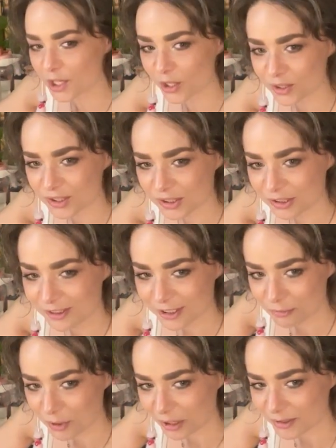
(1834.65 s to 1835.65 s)
know,
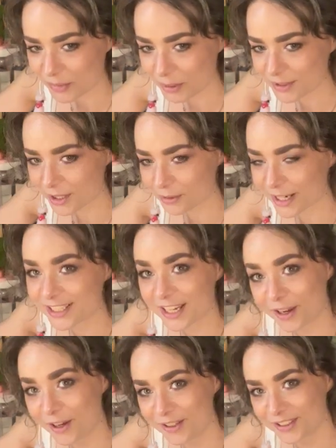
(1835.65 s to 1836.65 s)
but maybe not right
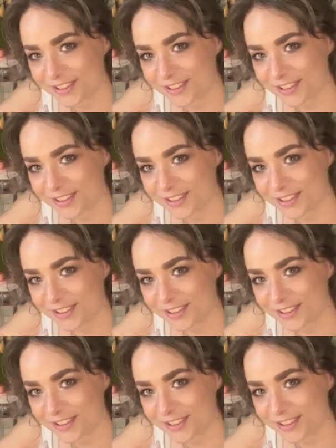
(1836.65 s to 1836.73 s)
now.